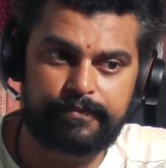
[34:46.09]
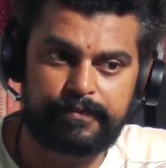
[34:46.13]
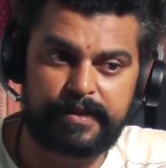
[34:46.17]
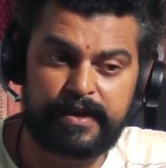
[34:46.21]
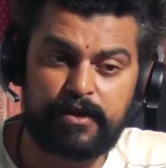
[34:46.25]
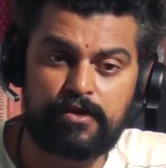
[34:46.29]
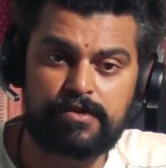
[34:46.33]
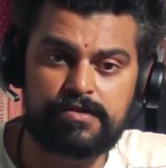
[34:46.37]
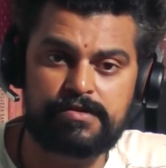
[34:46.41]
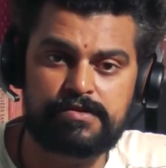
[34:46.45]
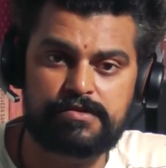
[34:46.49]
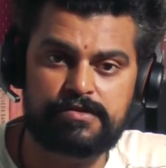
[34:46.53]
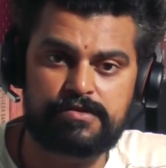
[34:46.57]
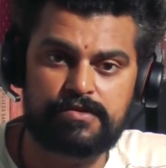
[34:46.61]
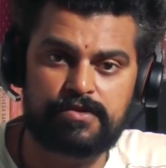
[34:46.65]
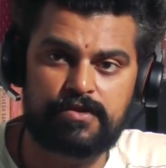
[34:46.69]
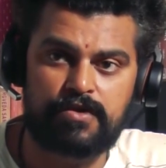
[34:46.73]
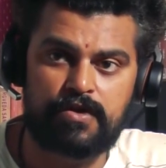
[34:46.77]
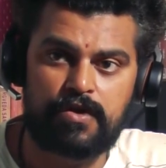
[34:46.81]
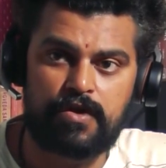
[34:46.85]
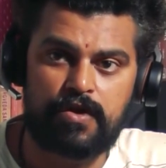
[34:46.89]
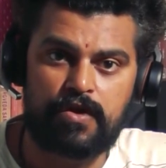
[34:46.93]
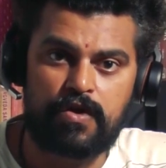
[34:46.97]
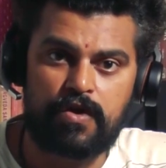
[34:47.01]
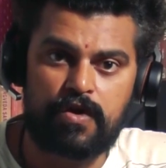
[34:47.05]
because
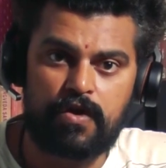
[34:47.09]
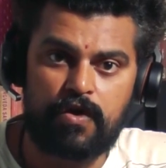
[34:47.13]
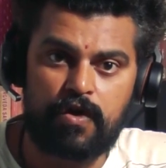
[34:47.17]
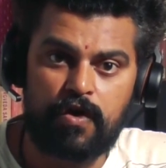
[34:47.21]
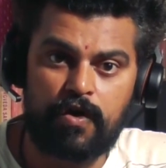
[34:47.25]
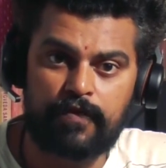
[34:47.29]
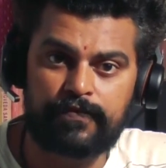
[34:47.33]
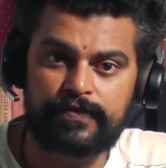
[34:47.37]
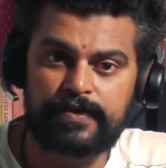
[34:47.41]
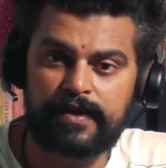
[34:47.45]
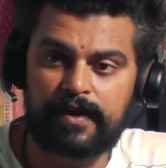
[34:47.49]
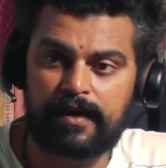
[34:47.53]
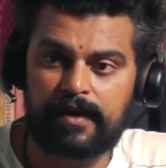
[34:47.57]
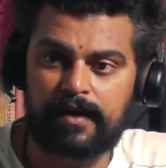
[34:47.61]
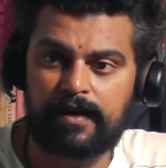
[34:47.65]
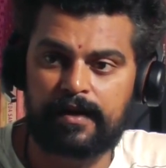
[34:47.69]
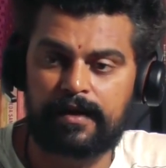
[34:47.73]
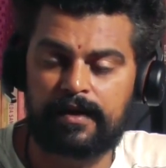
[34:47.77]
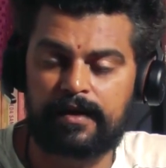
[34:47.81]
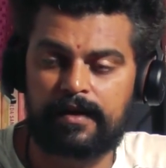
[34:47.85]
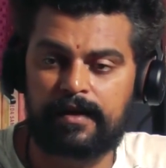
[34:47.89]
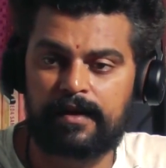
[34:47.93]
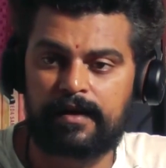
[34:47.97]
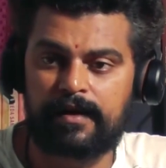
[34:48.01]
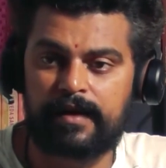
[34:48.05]
of the
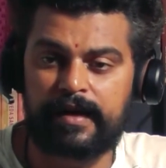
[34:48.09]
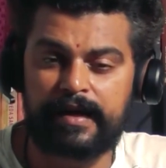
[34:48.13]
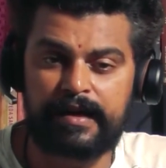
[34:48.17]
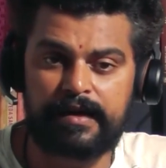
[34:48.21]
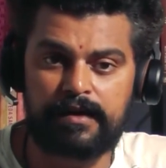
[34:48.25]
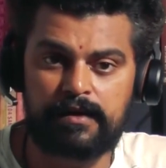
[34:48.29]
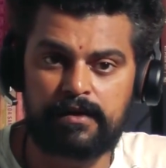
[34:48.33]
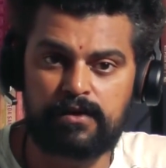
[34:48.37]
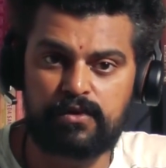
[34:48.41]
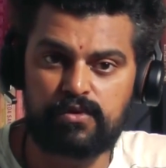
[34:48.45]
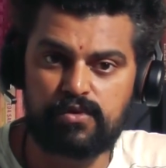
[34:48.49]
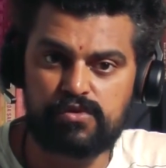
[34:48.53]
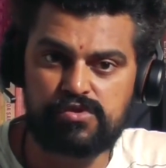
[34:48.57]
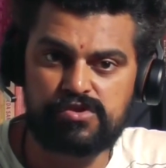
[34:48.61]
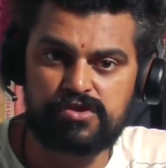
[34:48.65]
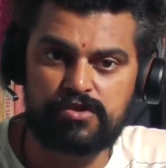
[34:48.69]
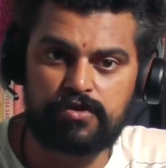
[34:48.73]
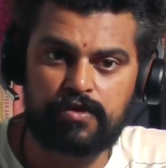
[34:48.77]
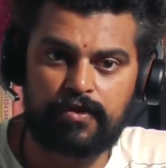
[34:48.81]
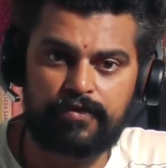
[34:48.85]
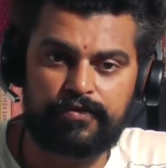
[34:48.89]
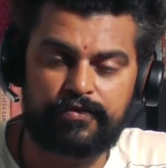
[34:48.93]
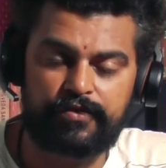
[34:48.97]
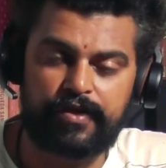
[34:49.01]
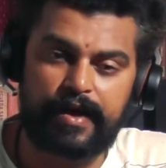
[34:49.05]

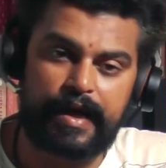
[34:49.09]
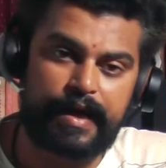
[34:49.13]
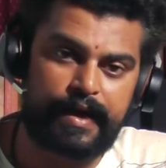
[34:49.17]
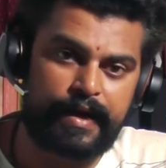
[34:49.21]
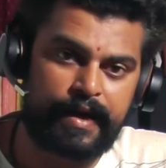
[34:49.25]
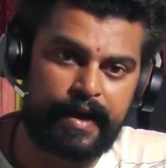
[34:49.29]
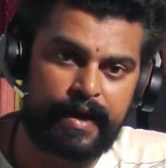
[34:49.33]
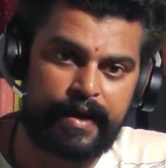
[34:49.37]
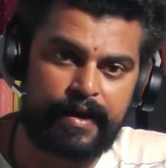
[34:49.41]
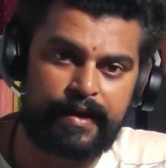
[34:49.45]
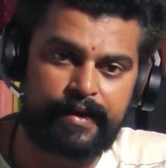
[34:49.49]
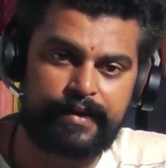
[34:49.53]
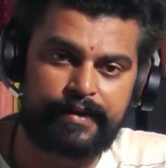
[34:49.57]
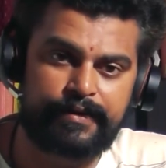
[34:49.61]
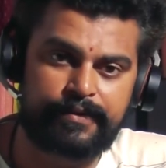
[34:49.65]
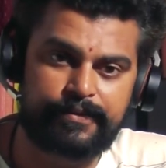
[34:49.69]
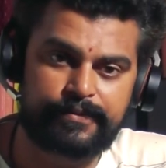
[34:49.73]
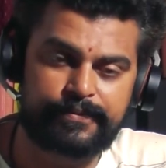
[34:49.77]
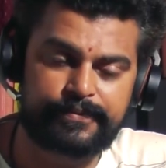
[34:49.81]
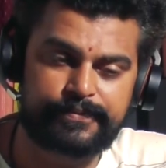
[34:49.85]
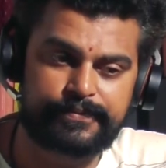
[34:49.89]
intrusion of AI.